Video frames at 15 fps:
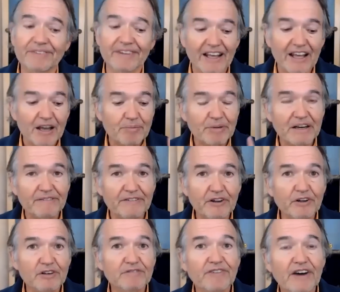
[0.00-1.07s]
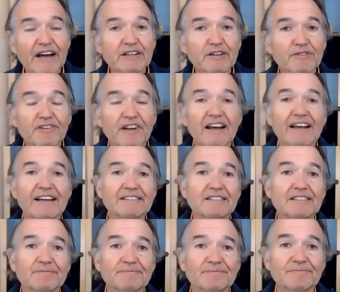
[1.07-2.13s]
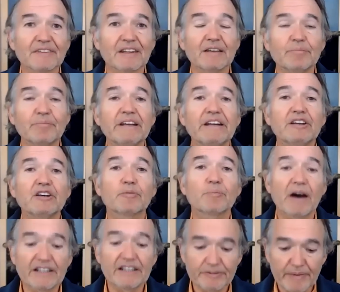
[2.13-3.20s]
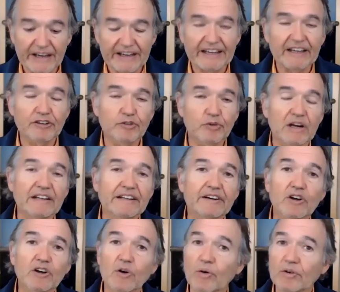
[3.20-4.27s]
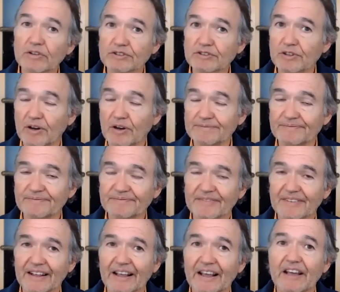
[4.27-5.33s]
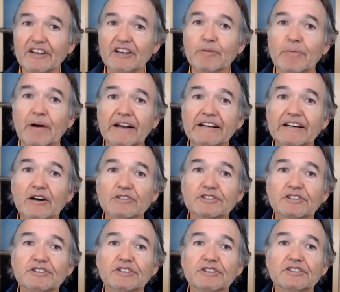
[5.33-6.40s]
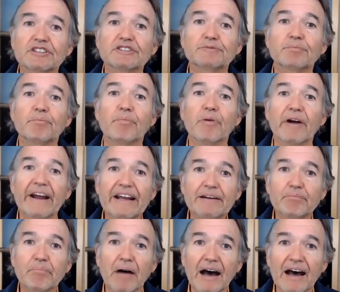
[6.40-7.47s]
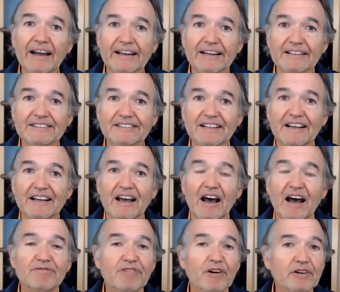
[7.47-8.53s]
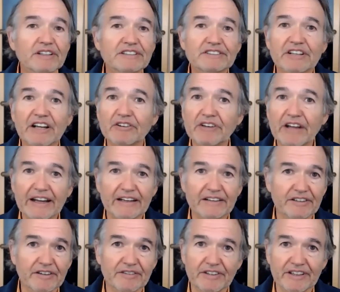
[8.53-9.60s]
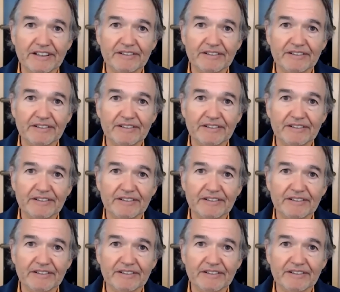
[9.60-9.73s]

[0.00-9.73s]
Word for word: But if you're in fight or flight, meaning your body's making adrenaline or cortisol, your body goes into this brain bias of focusing on negativity